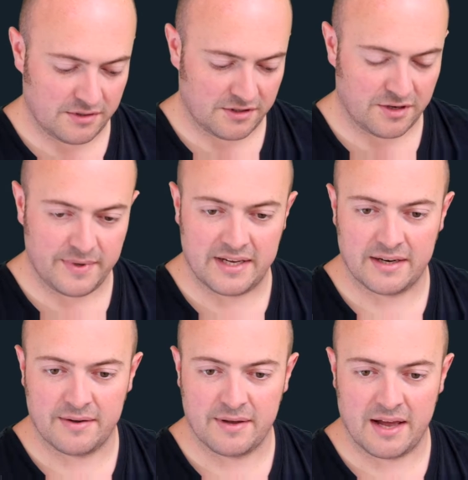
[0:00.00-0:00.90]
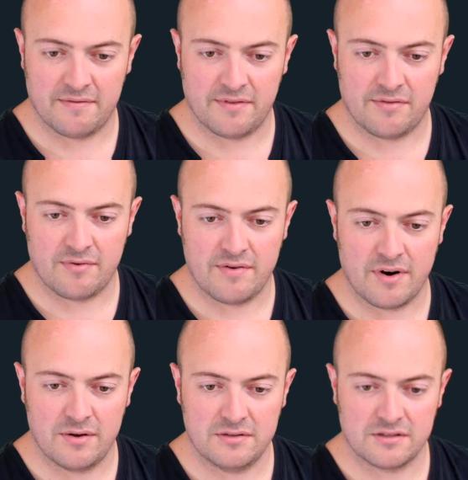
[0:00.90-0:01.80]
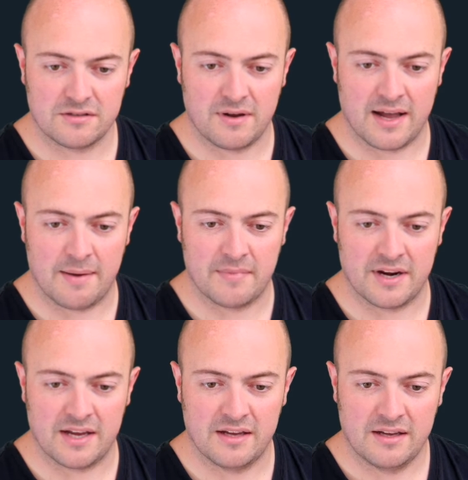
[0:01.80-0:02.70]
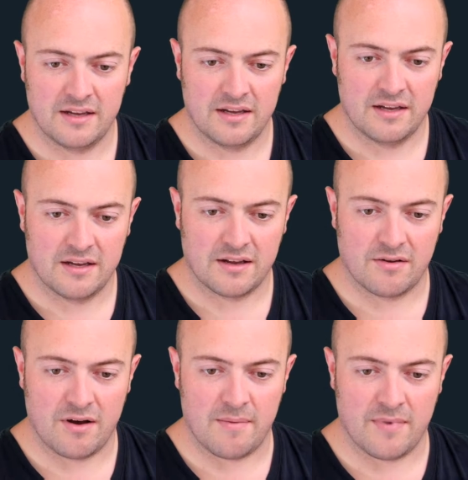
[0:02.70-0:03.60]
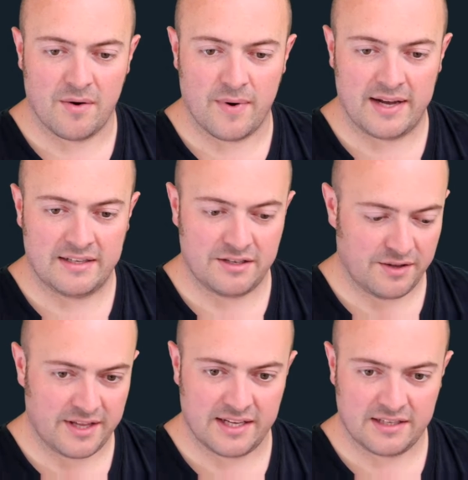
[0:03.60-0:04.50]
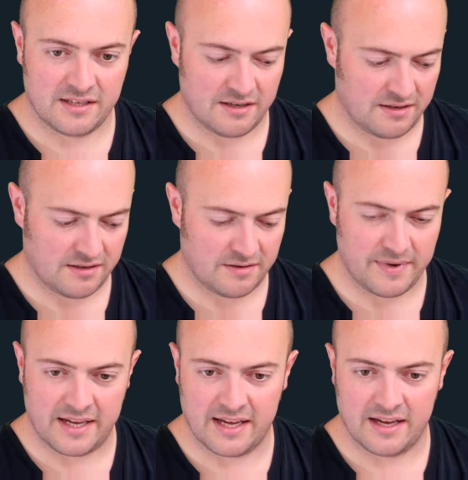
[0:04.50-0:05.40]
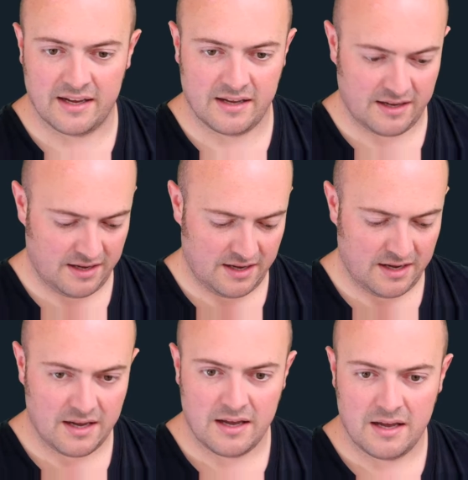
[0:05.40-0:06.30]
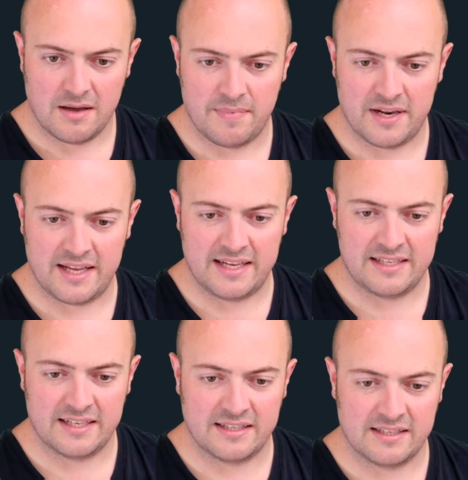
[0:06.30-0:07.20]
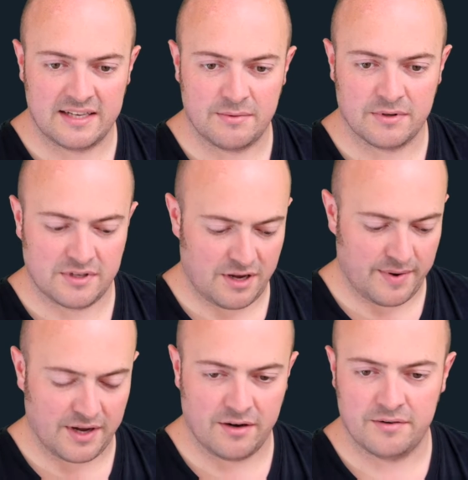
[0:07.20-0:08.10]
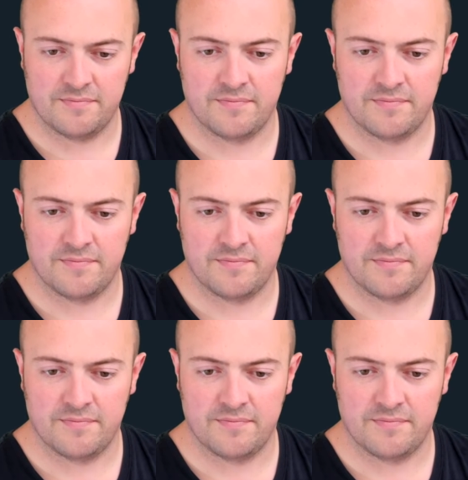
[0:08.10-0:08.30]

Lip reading: So we have 3 rows. So I am going to go out my way to do this to make it a bit easier to see what's going on.